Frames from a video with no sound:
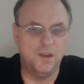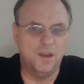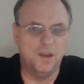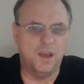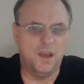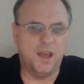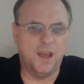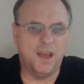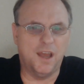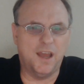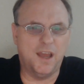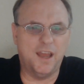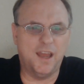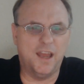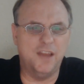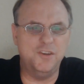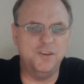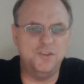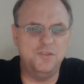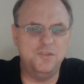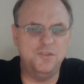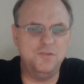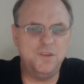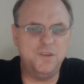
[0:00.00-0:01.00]
I
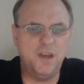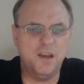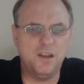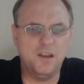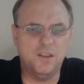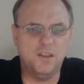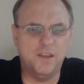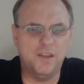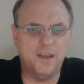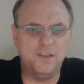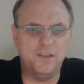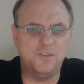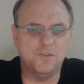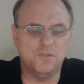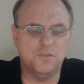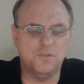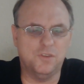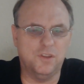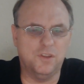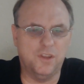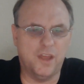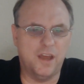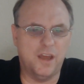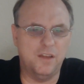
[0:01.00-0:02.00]
do kind of like the
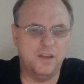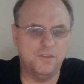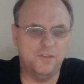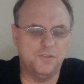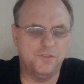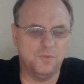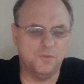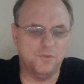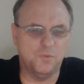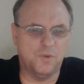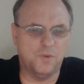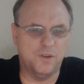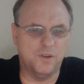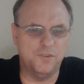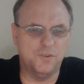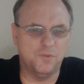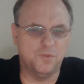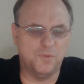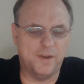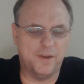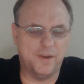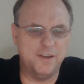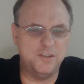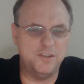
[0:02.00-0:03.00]

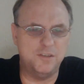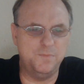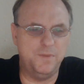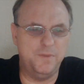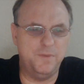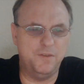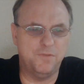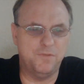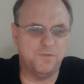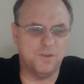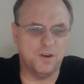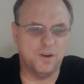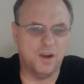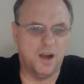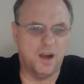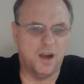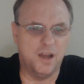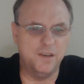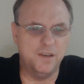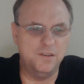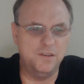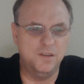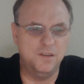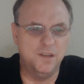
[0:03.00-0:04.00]
right to be
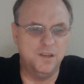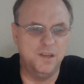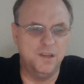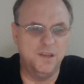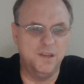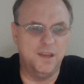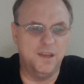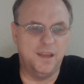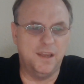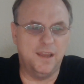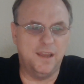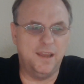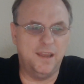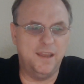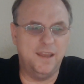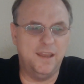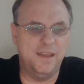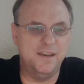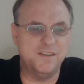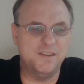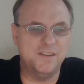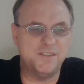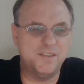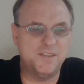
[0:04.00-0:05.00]
forgotten.
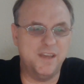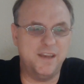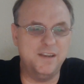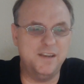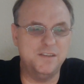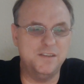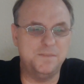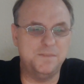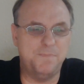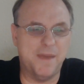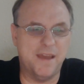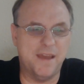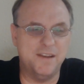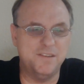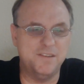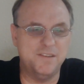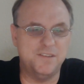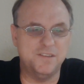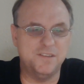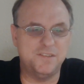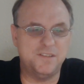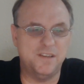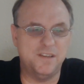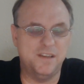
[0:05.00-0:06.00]
And it's not as bad as
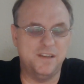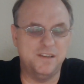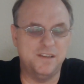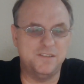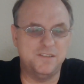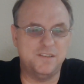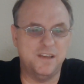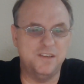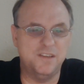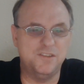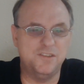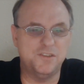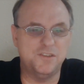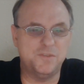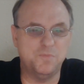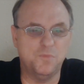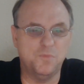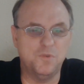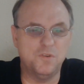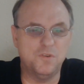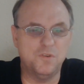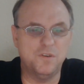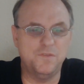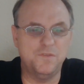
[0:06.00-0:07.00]
it says. It's
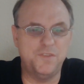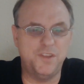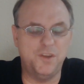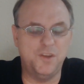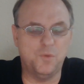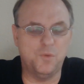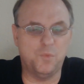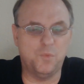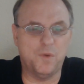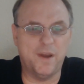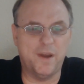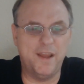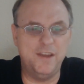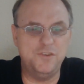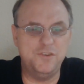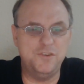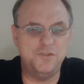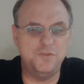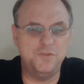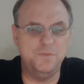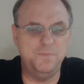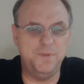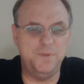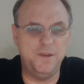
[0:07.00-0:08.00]
more of the right
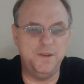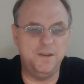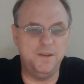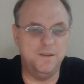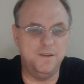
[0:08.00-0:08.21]
to be